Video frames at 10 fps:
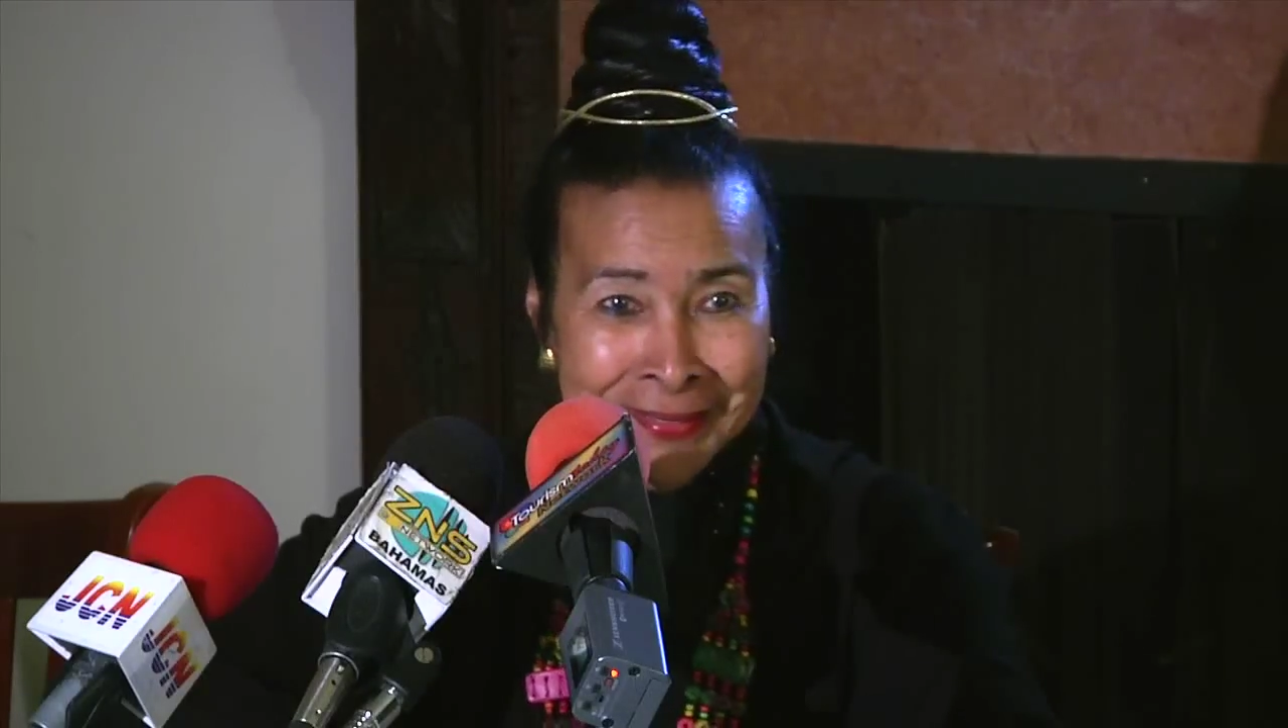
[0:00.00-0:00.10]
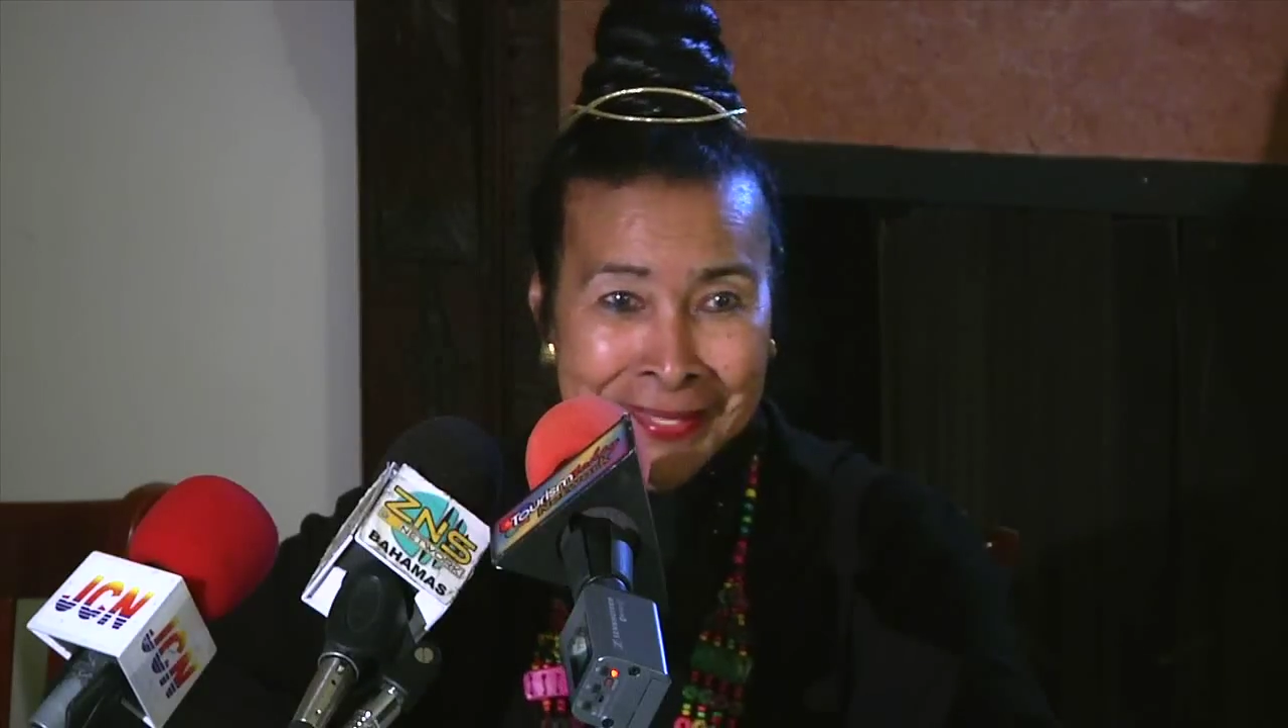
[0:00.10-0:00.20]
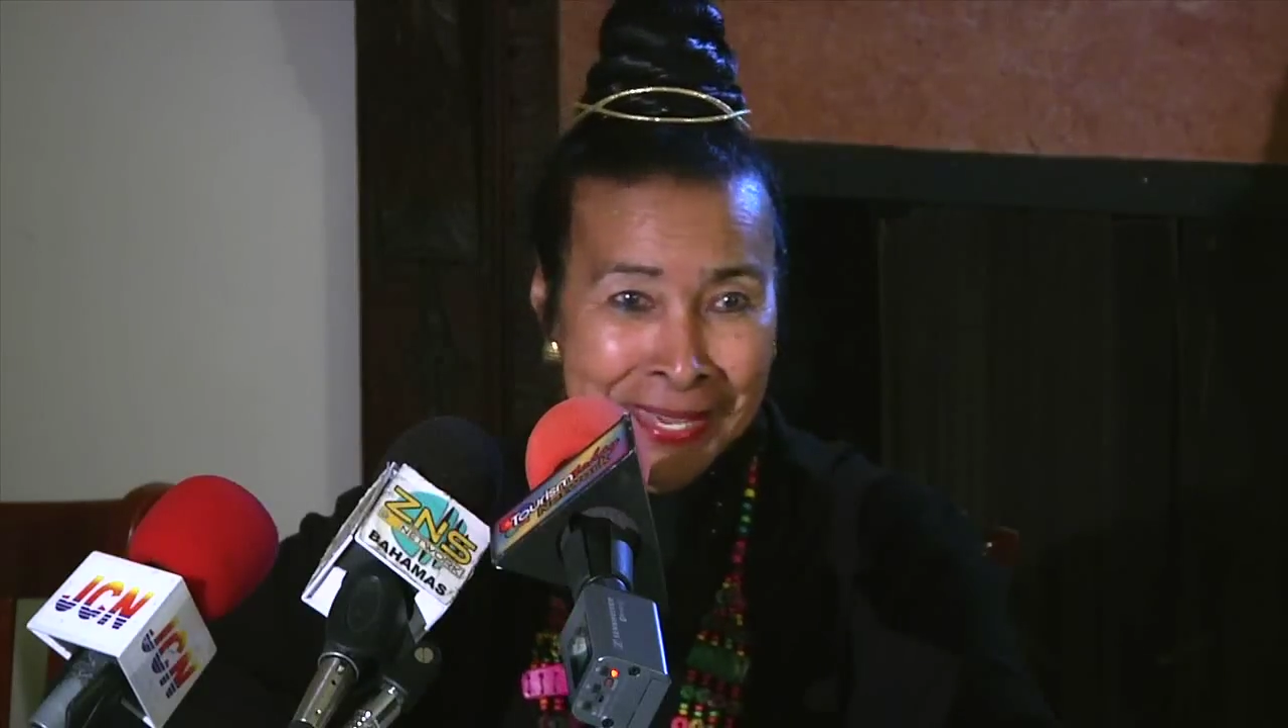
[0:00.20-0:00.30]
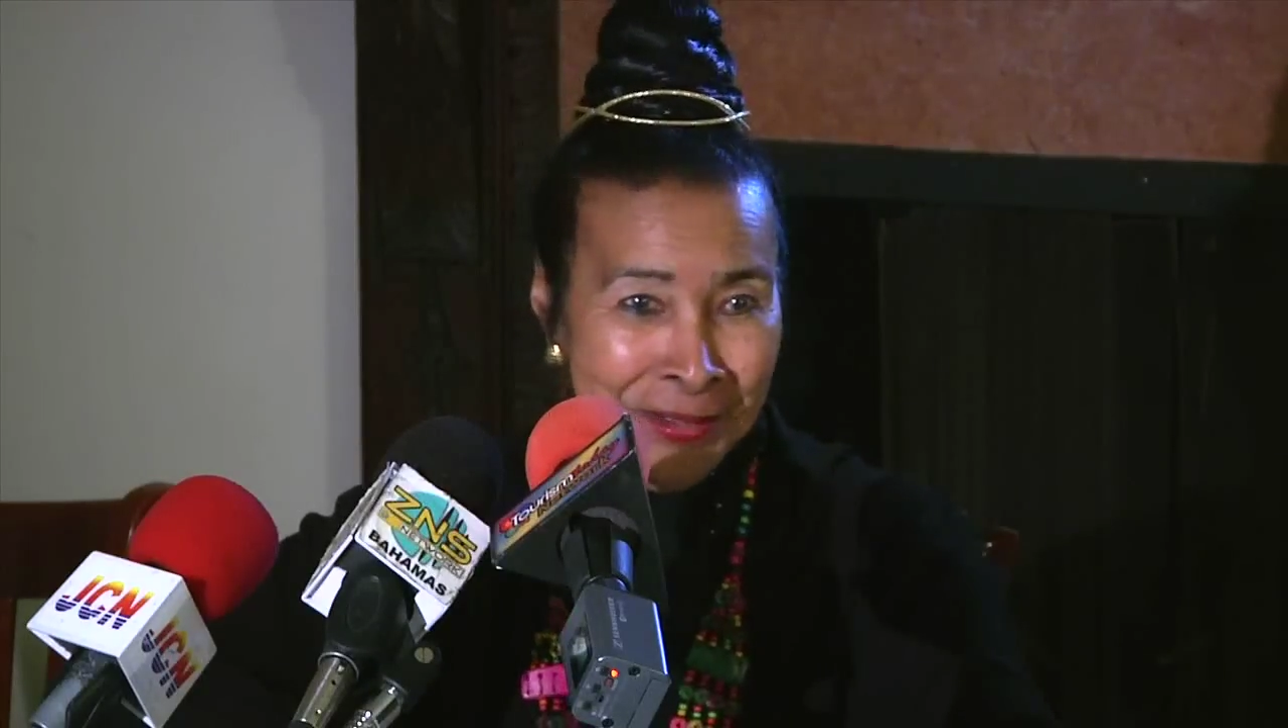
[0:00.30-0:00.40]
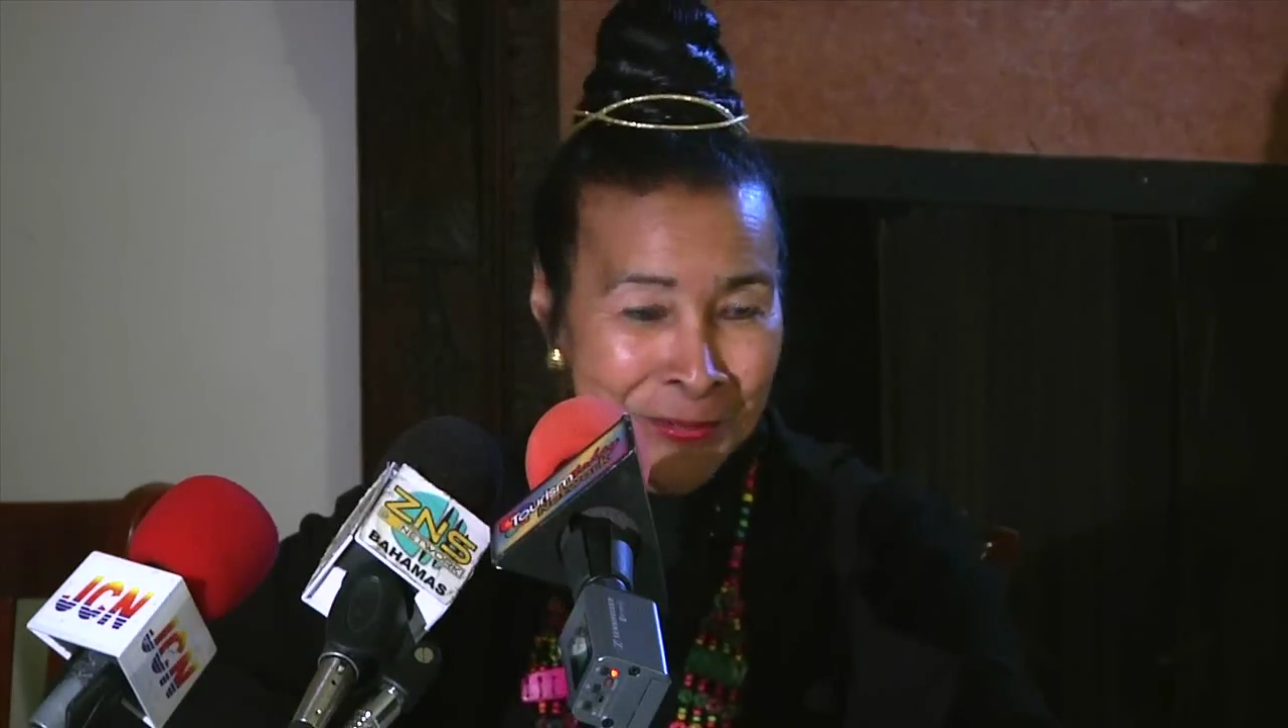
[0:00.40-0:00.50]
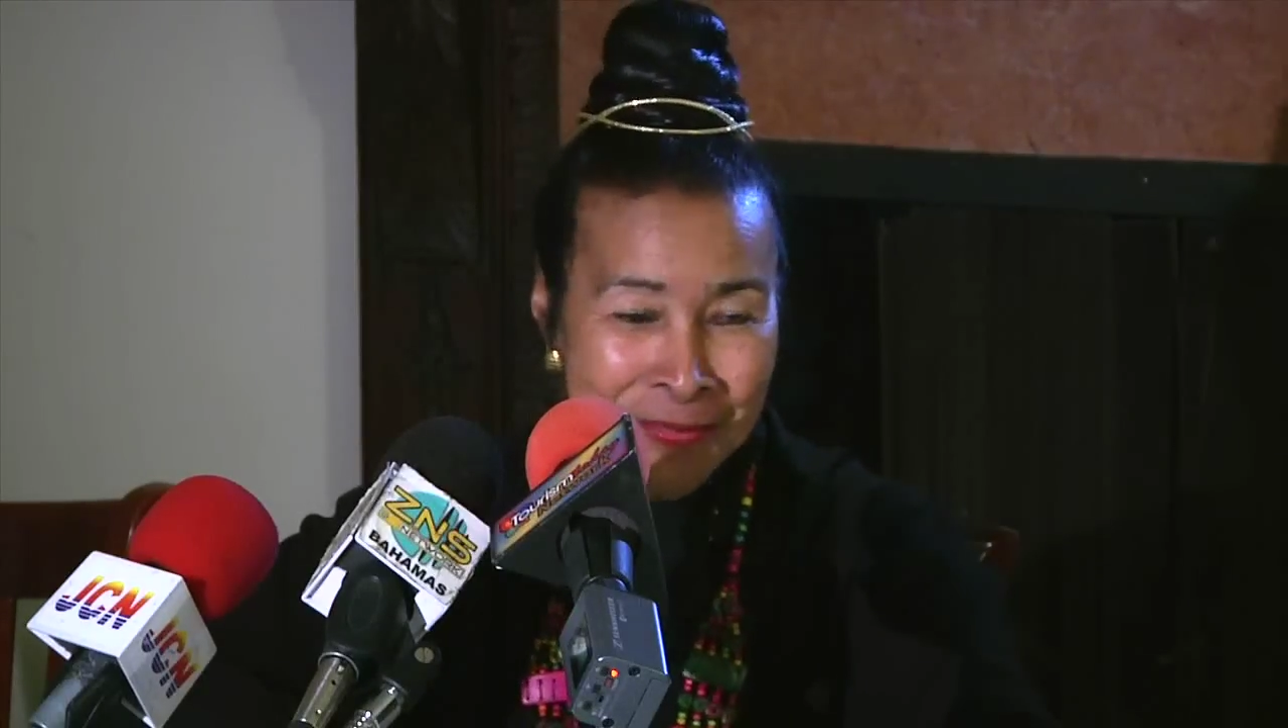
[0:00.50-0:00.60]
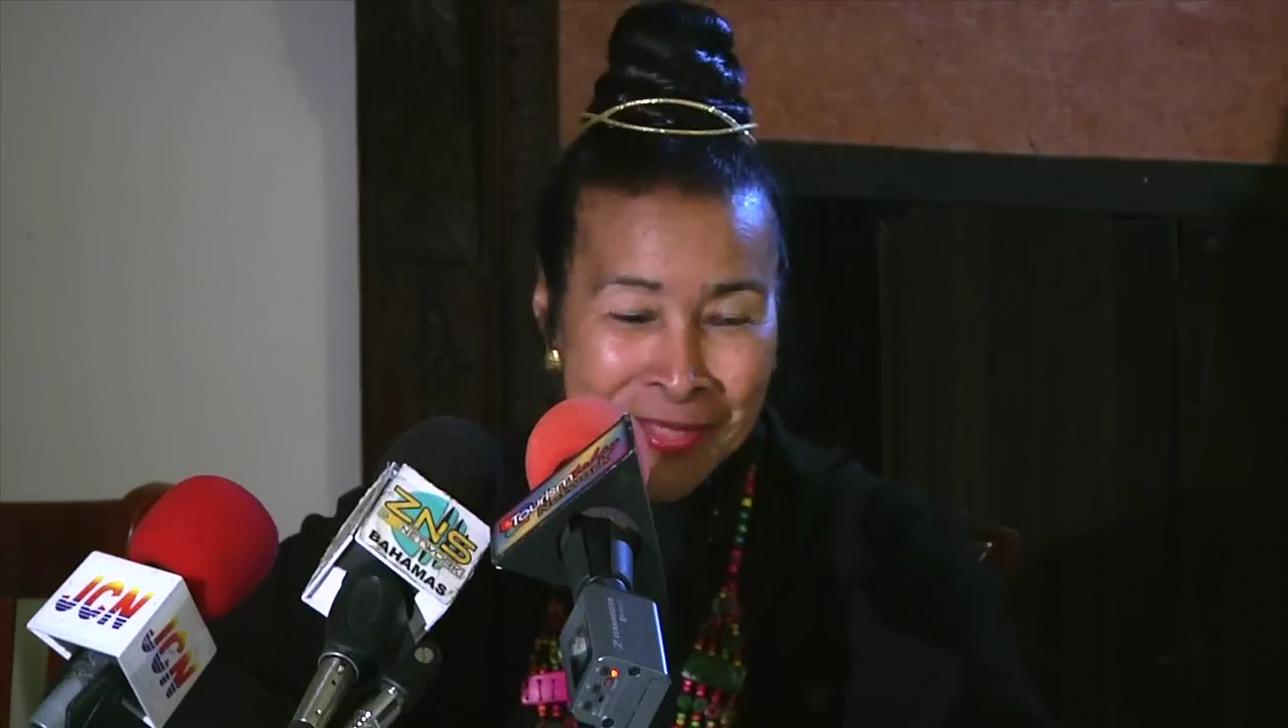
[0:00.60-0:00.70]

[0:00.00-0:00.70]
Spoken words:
Now,